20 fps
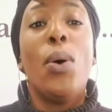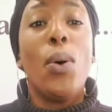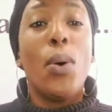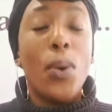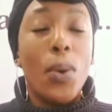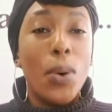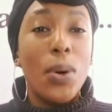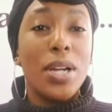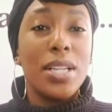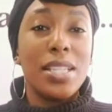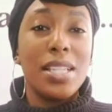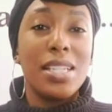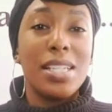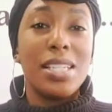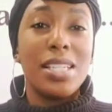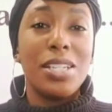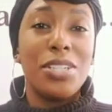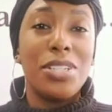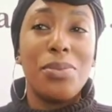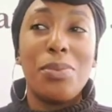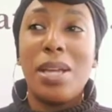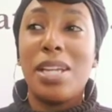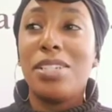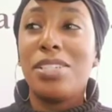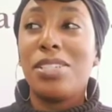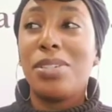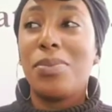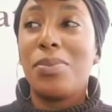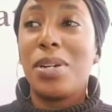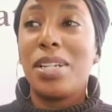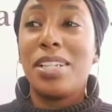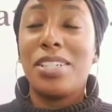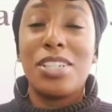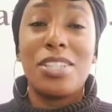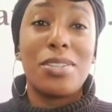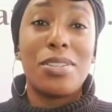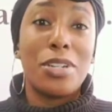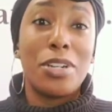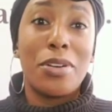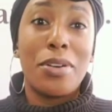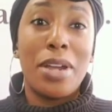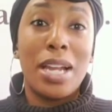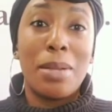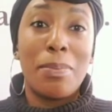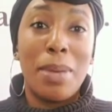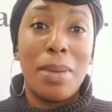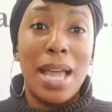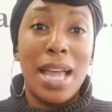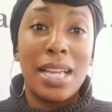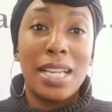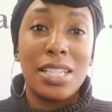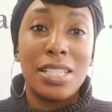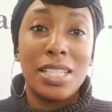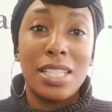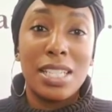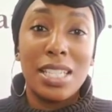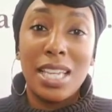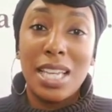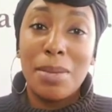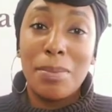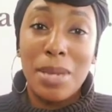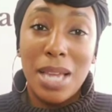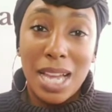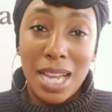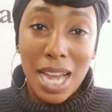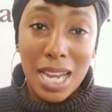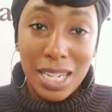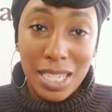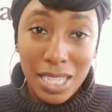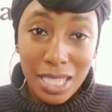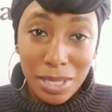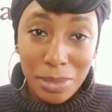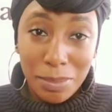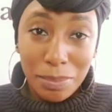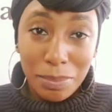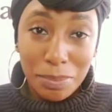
Or is it a situation where they're just going to create a package and tell me I got a dip?